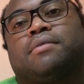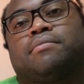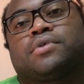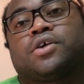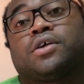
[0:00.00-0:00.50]

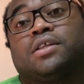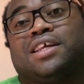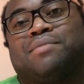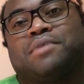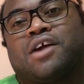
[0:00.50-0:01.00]
Currently,
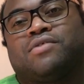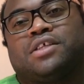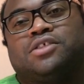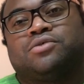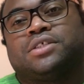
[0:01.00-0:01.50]
I'm not really
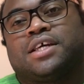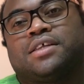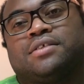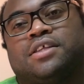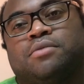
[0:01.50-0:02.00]
doing
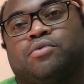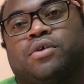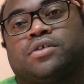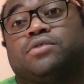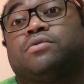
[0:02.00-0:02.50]
that anymore
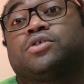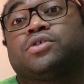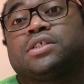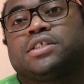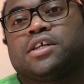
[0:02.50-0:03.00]
because there's no
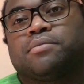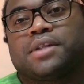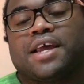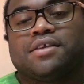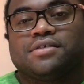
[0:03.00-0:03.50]
tourists here, but
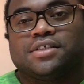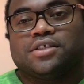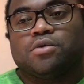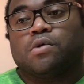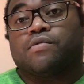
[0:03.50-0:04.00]
I can just
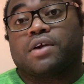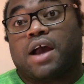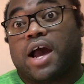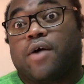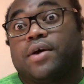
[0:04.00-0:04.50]
go over
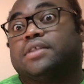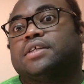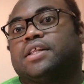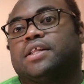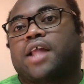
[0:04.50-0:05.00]
how I
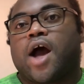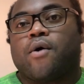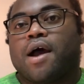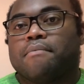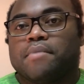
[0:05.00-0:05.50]
did it and how
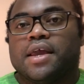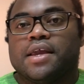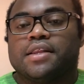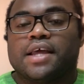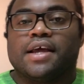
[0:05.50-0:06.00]
I
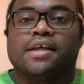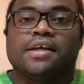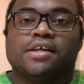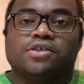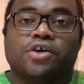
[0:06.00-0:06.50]
made that,
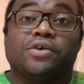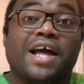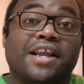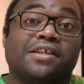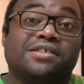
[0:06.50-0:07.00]
turn
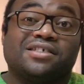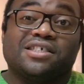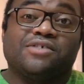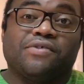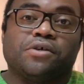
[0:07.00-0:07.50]
that into
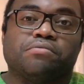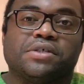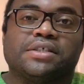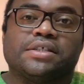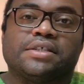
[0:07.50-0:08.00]
six-figure
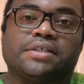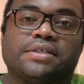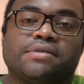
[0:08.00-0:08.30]
business.